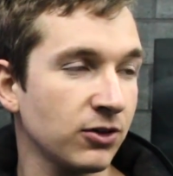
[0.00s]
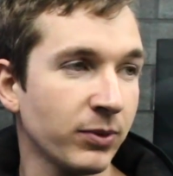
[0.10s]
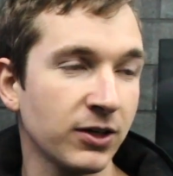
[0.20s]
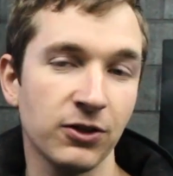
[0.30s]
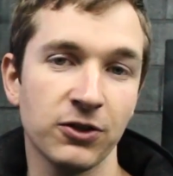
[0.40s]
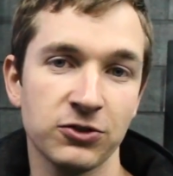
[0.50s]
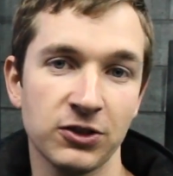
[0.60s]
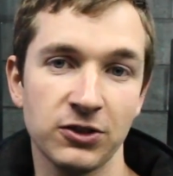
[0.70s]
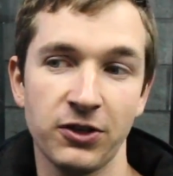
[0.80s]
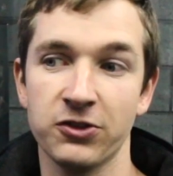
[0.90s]
coming closer
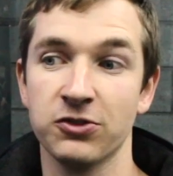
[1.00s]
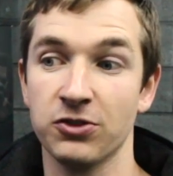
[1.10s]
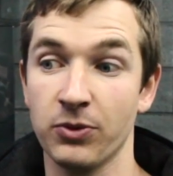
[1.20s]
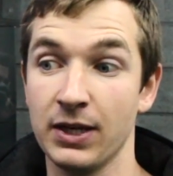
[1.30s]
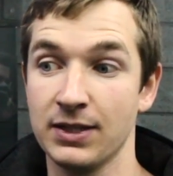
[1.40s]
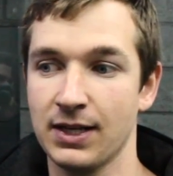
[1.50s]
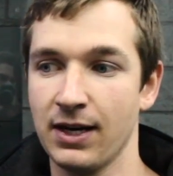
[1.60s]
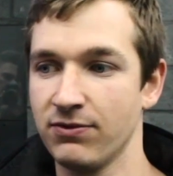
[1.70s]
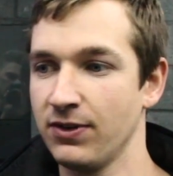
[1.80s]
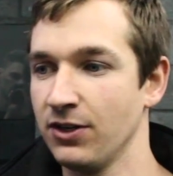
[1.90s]
and closer, so we need to
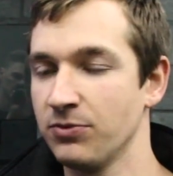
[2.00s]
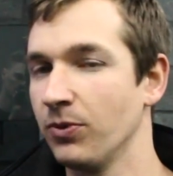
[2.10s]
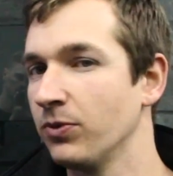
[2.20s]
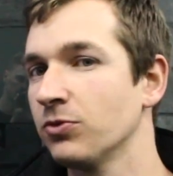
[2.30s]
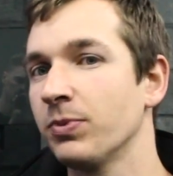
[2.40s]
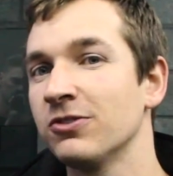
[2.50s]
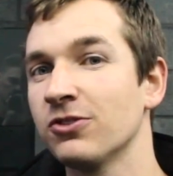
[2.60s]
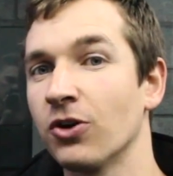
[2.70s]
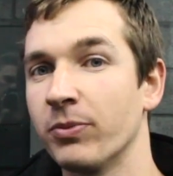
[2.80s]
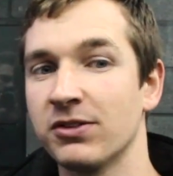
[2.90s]
get it finished. But we've just been
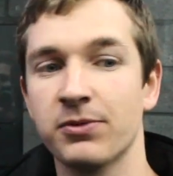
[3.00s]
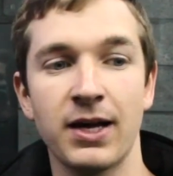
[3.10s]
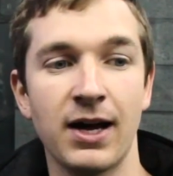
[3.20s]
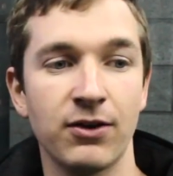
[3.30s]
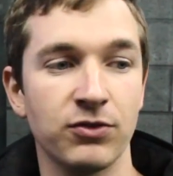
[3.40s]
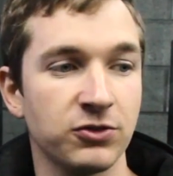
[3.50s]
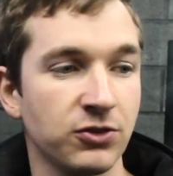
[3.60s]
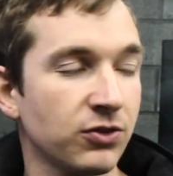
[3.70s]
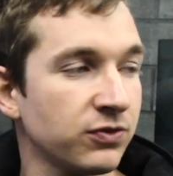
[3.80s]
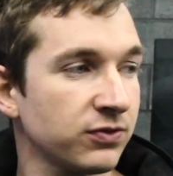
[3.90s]
so busy with our other
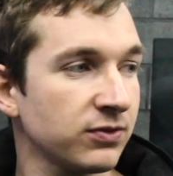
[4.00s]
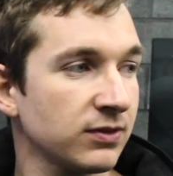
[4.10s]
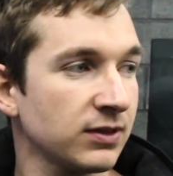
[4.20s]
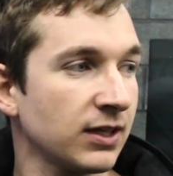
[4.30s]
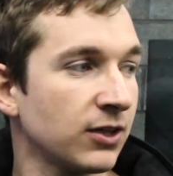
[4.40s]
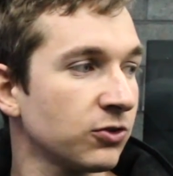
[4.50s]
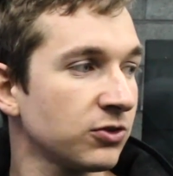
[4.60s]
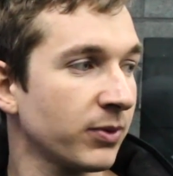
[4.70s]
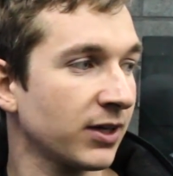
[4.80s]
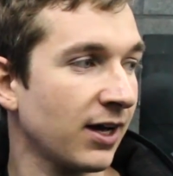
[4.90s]
stuff and
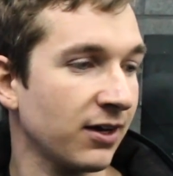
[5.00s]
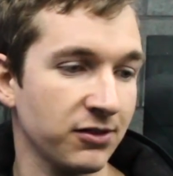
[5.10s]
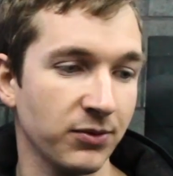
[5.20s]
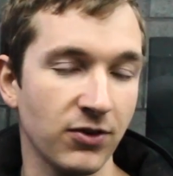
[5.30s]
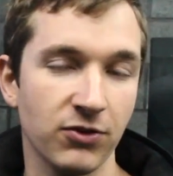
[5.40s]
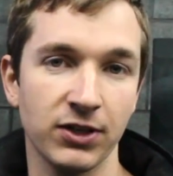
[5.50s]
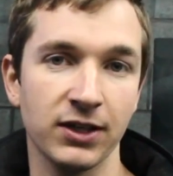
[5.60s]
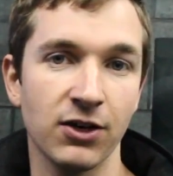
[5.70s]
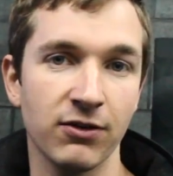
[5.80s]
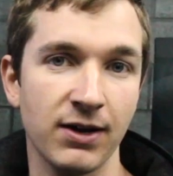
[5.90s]
customer cars that we've not
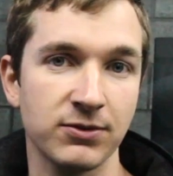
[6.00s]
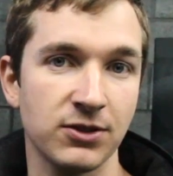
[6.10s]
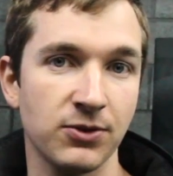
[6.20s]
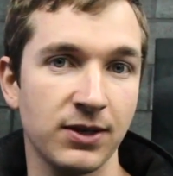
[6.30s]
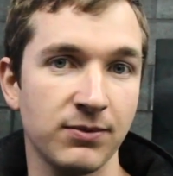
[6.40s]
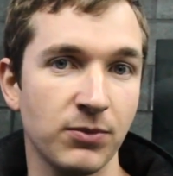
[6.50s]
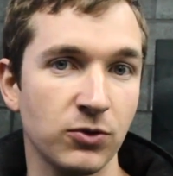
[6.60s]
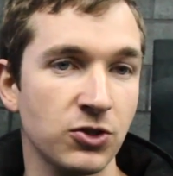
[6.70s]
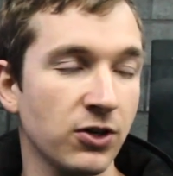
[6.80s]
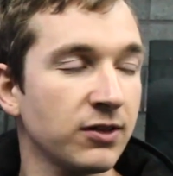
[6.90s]
really got around to doing
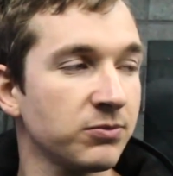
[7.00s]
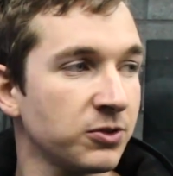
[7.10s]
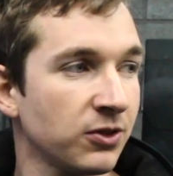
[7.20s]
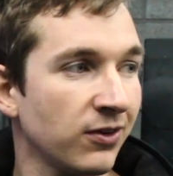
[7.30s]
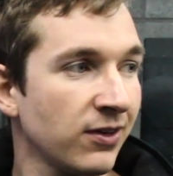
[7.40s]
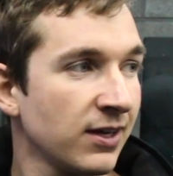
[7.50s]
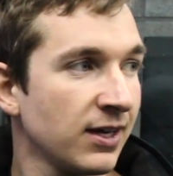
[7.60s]
much on it. So